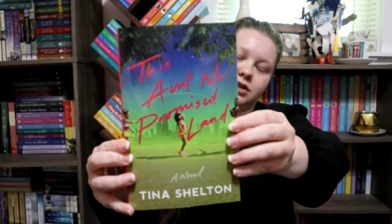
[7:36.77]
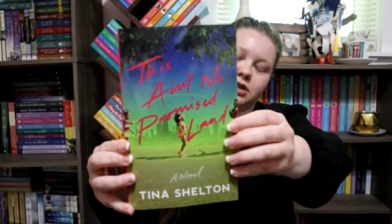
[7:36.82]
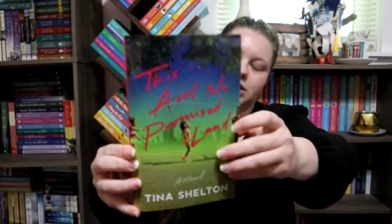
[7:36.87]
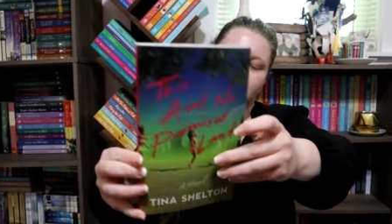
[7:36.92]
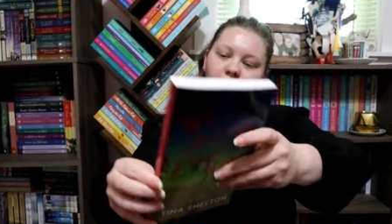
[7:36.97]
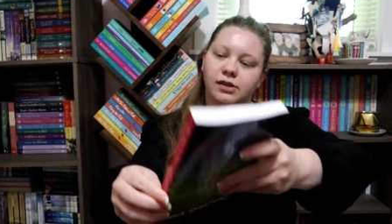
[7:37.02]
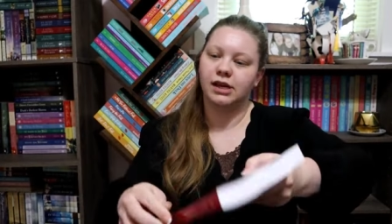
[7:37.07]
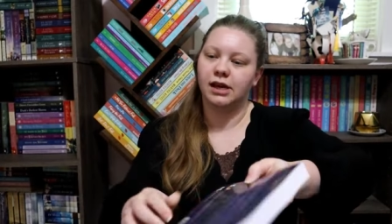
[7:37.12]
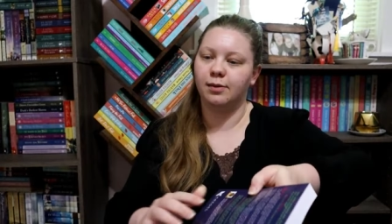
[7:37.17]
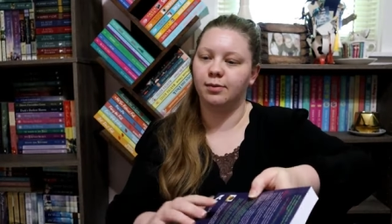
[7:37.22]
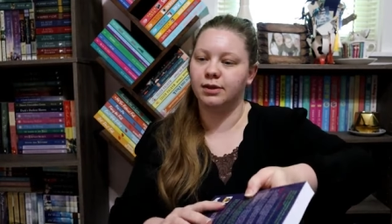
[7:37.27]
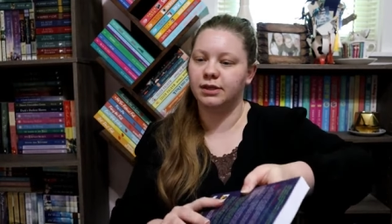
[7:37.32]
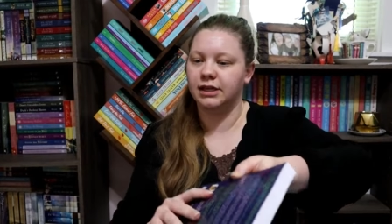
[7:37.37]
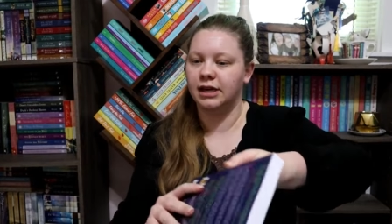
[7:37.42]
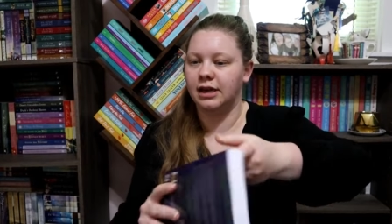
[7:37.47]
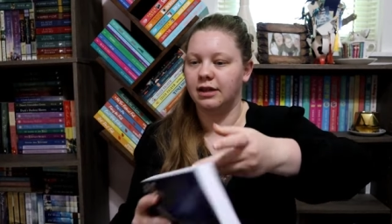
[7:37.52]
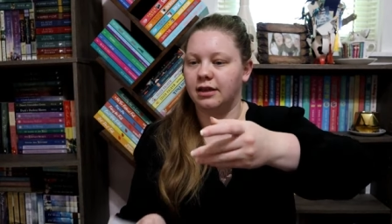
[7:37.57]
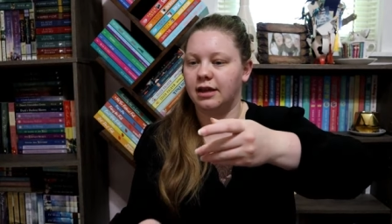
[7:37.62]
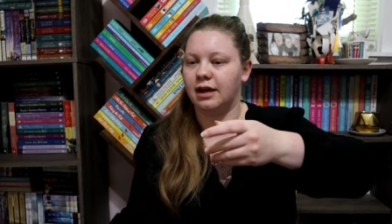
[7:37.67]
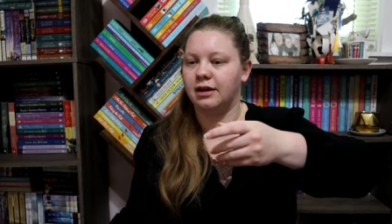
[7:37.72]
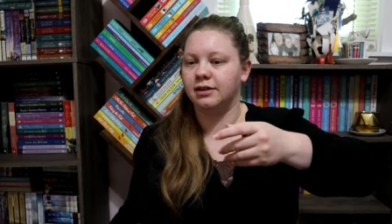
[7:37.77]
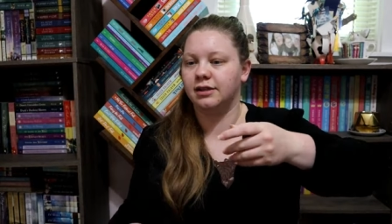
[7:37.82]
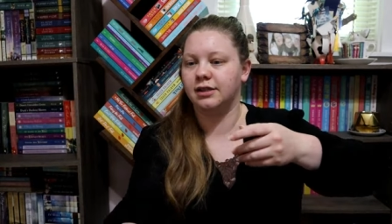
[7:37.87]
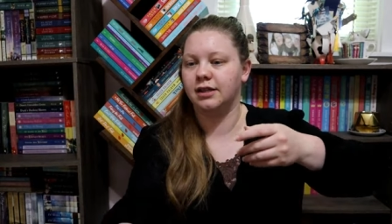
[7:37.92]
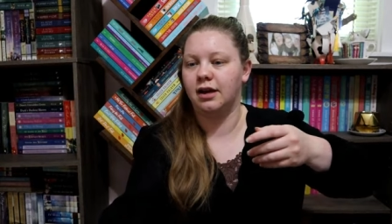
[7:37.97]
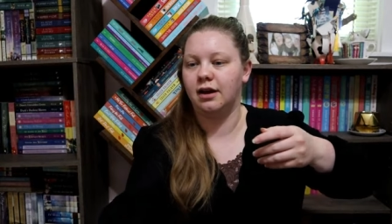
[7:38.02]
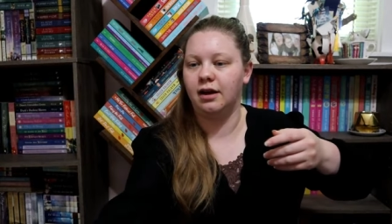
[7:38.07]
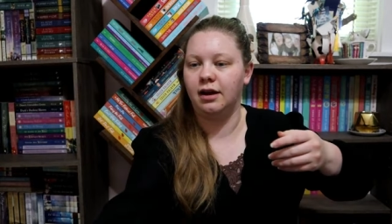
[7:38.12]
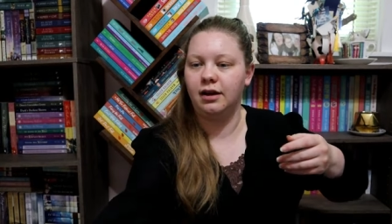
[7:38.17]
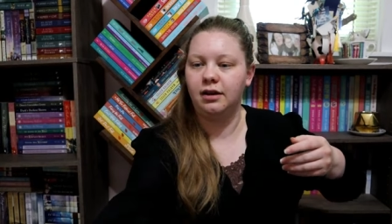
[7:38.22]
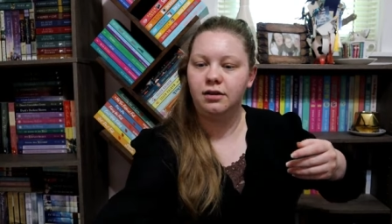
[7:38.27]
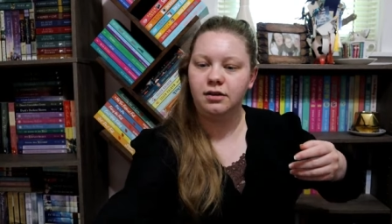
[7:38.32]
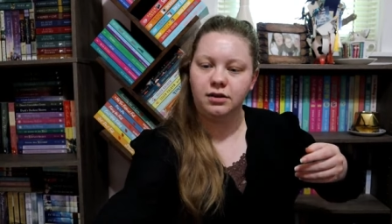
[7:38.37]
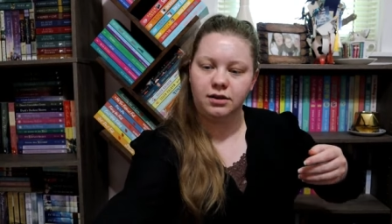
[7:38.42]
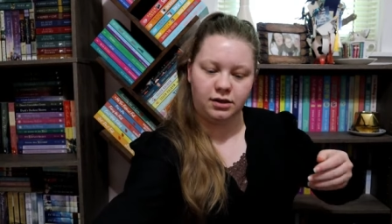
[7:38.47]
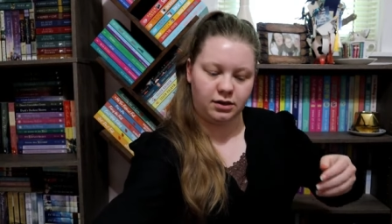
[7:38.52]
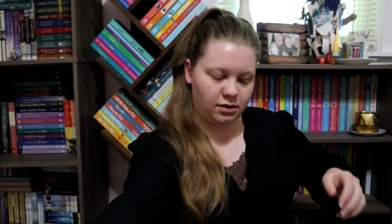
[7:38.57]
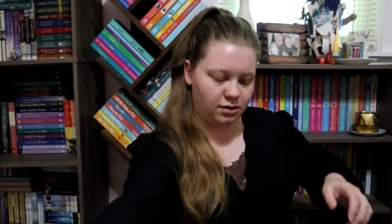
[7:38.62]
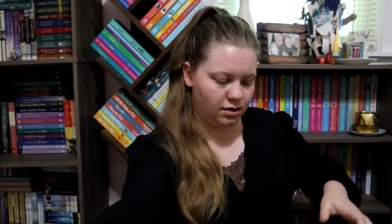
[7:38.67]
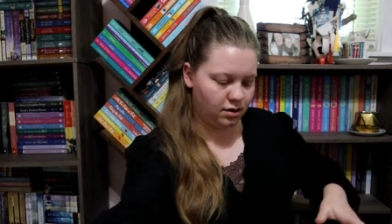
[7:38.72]
so I was able to get that
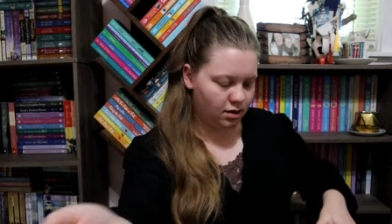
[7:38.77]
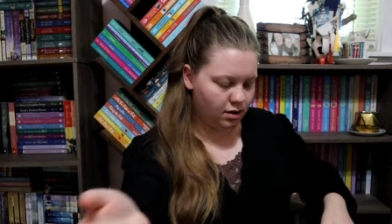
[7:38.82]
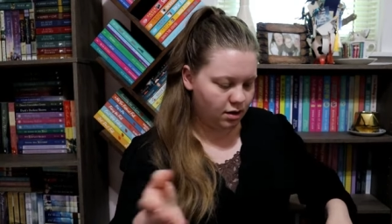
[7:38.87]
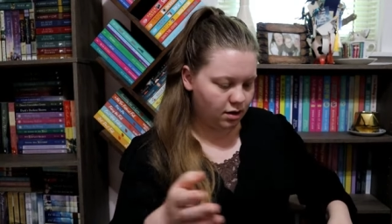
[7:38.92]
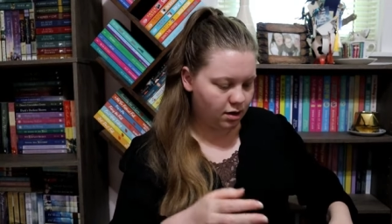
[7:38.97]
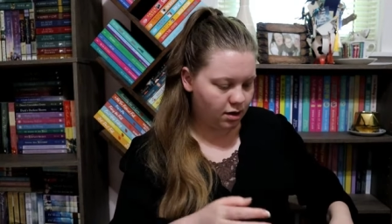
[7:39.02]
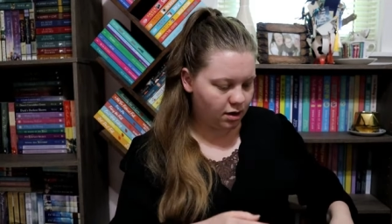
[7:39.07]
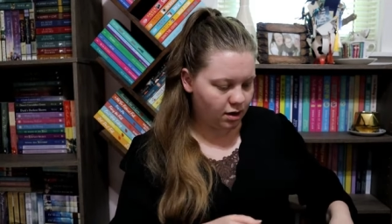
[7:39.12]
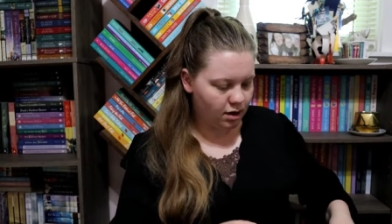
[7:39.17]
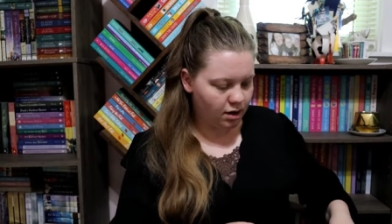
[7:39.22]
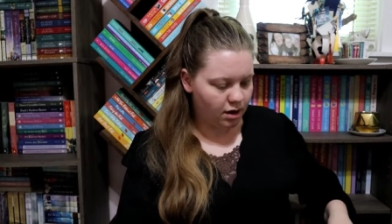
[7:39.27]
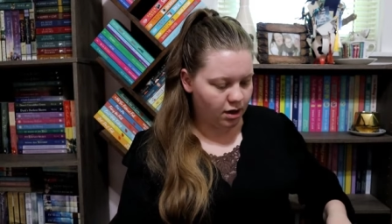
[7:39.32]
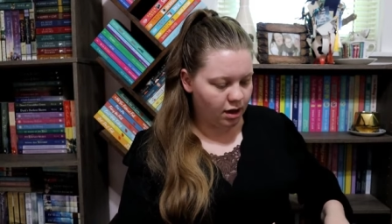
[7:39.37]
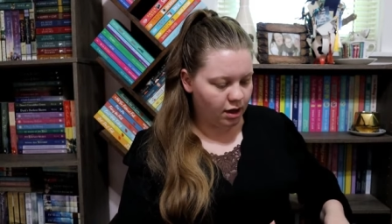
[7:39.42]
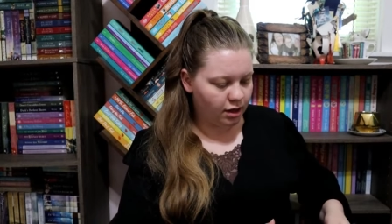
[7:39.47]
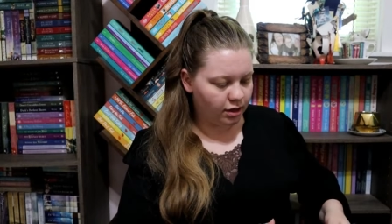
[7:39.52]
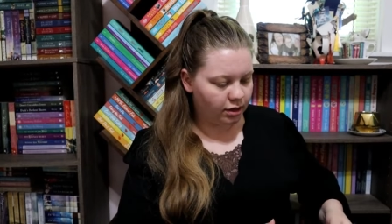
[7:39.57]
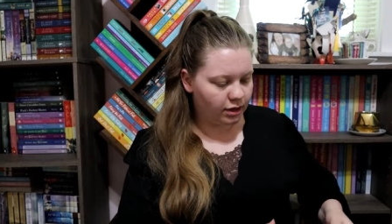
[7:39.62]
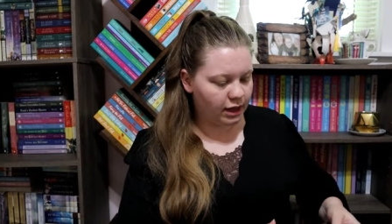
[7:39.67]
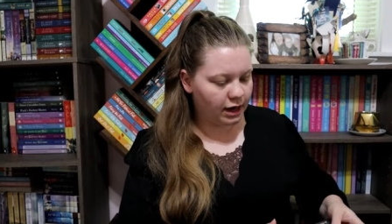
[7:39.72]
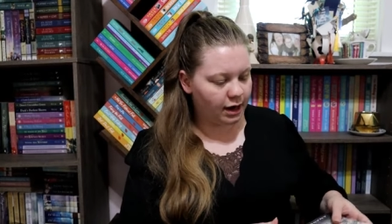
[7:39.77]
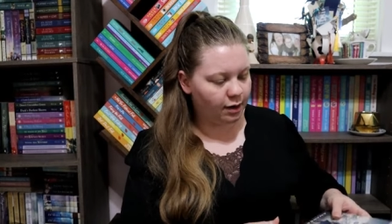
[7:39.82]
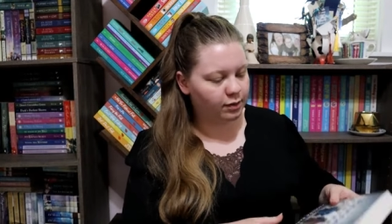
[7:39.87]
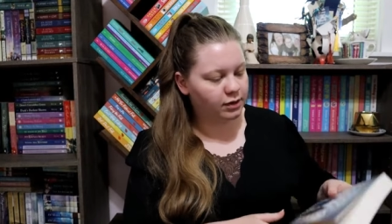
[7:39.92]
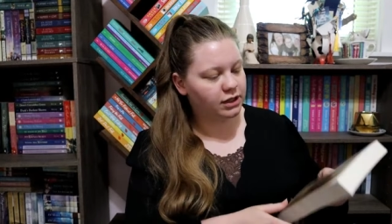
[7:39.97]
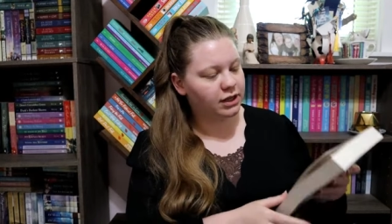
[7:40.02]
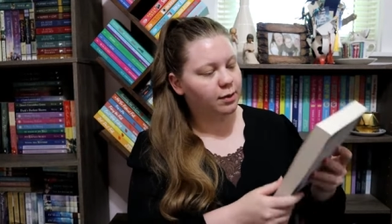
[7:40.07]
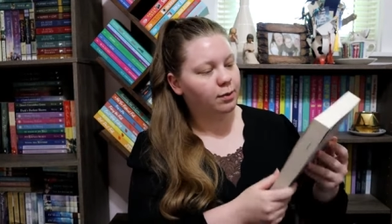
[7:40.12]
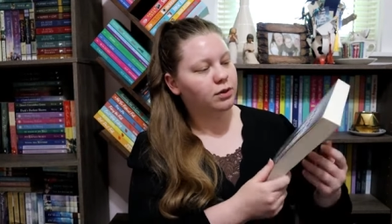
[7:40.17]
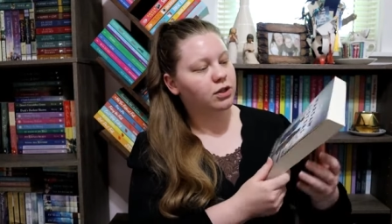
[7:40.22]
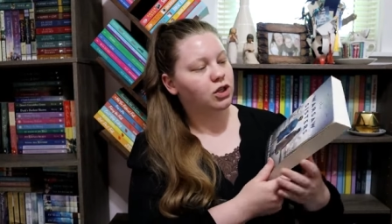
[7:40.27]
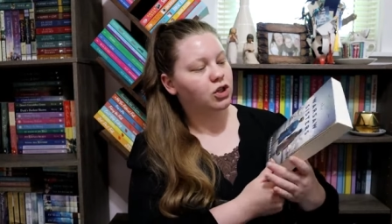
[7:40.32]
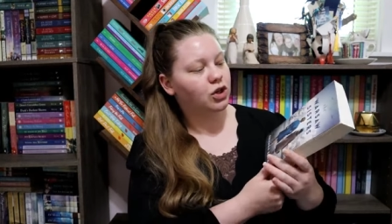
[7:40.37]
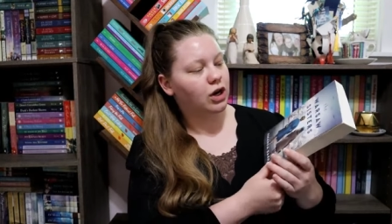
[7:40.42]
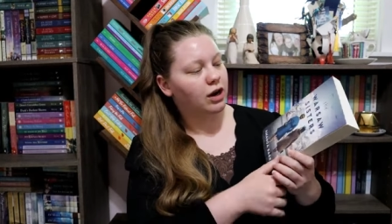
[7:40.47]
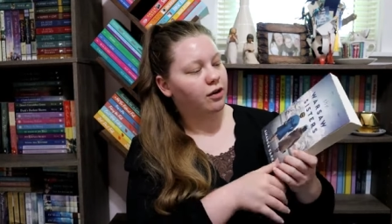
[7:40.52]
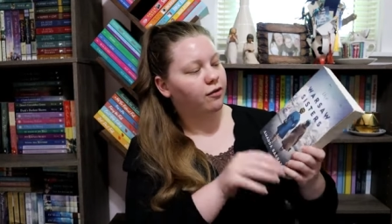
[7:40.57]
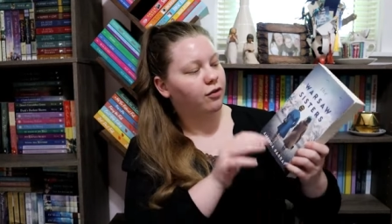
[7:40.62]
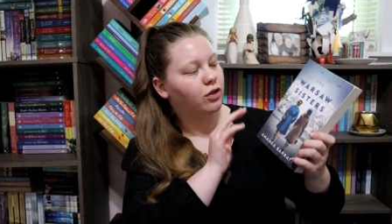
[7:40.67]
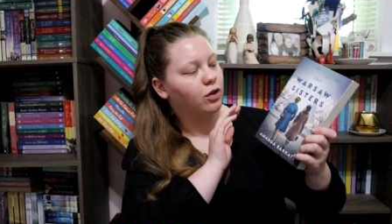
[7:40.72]
signed. Then I was able to
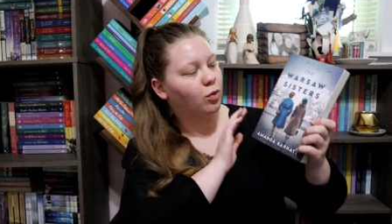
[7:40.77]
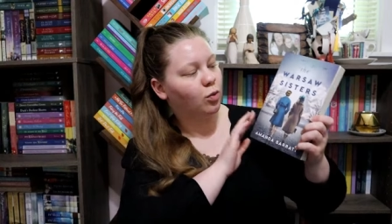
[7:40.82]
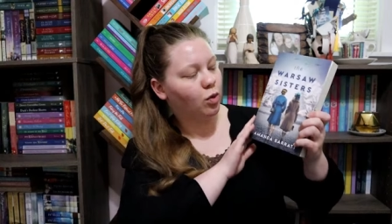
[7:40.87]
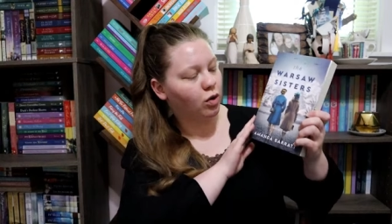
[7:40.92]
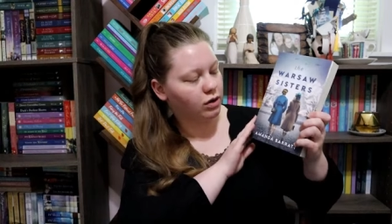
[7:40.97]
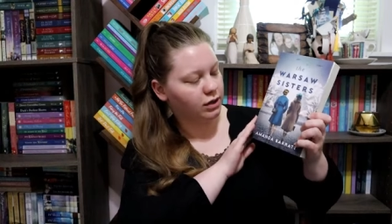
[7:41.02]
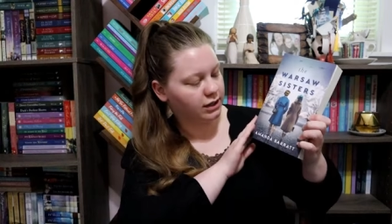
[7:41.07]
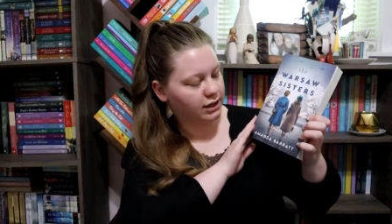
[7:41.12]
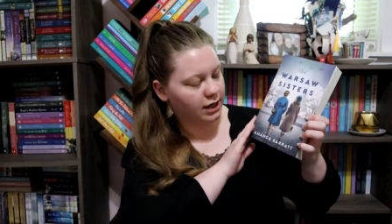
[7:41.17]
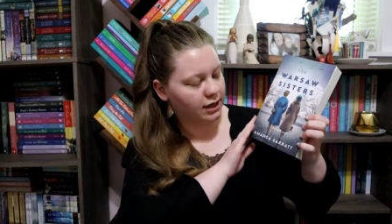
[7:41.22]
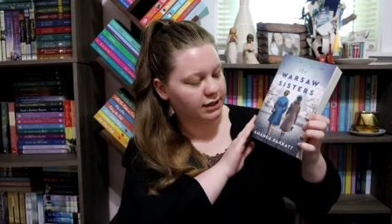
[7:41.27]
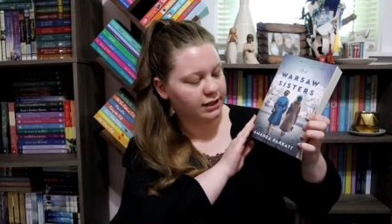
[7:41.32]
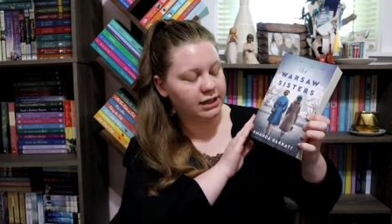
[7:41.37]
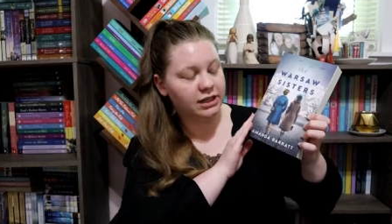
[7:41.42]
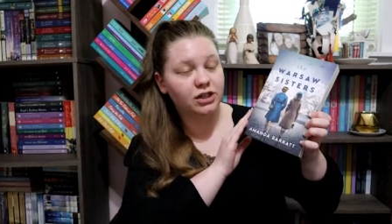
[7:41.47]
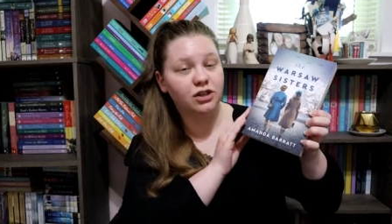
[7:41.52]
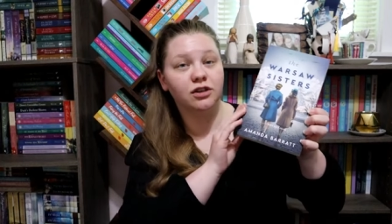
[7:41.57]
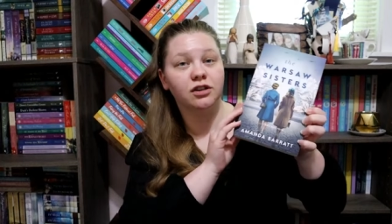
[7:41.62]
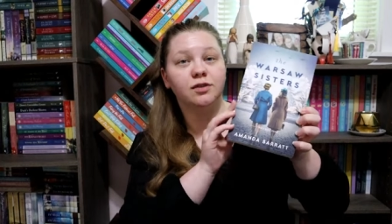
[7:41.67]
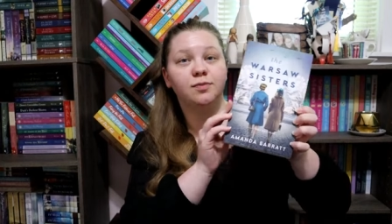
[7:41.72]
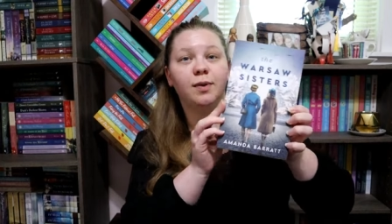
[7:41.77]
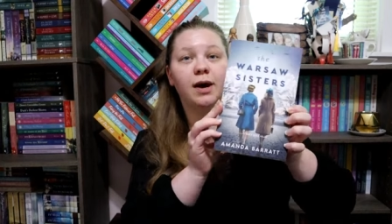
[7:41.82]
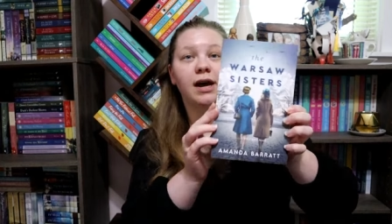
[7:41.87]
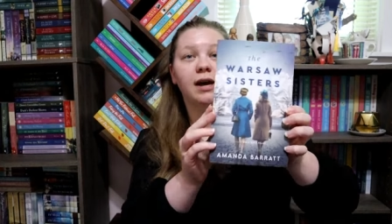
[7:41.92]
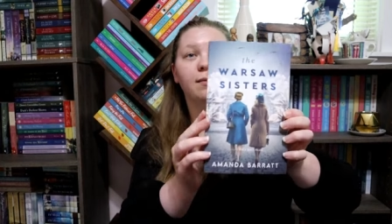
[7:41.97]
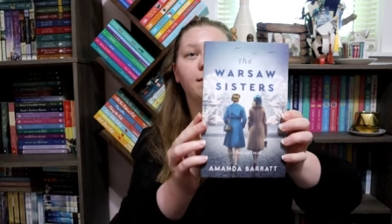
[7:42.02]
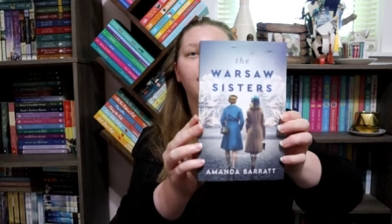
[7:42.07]
trade for The Warsaw Sisters by